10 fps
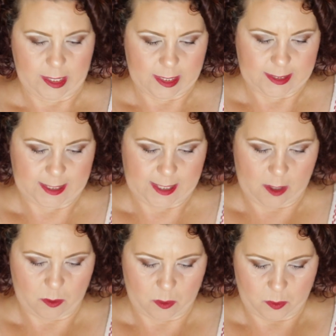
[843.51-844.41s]
like I said, they
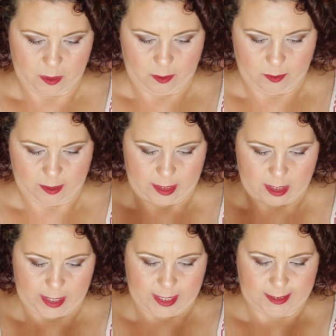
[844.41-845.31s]
were really, really
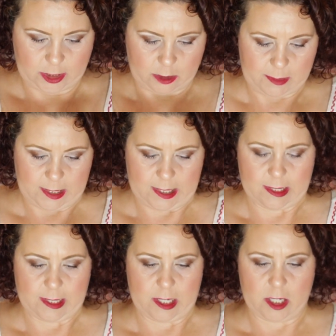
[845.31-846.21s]
nice to me
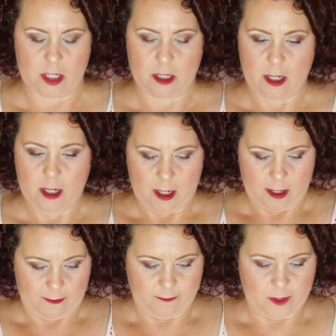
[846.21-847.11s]
in there.
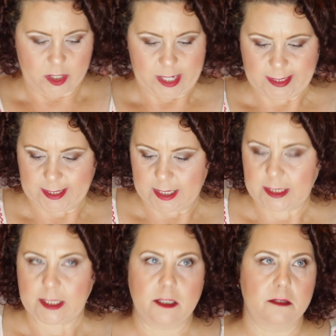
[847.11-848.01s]
Very
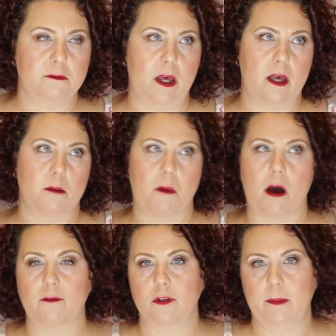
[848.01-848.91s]
attentive,
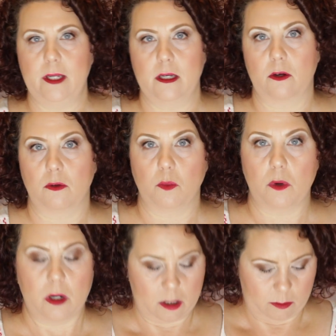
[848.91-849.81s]
um, me a cold
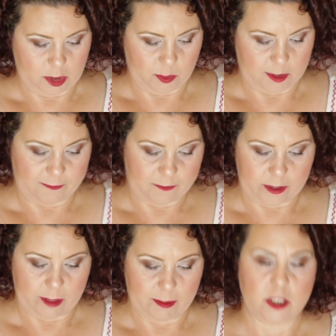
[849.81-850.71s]
water, which was
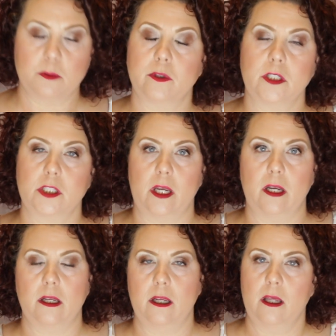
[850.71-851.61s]
very much
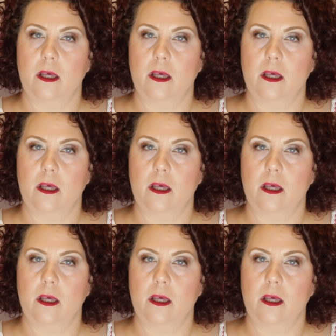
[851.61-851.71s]
appreciated